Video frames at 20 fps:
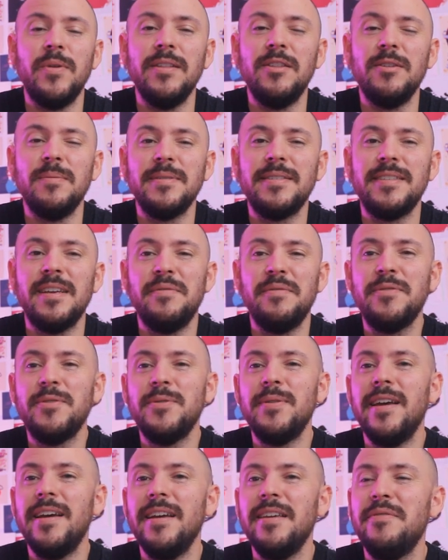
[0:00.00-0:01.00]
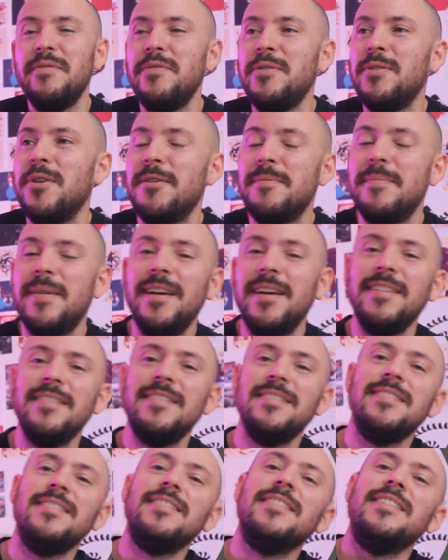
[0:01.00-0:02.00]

random stuff today if you don't mind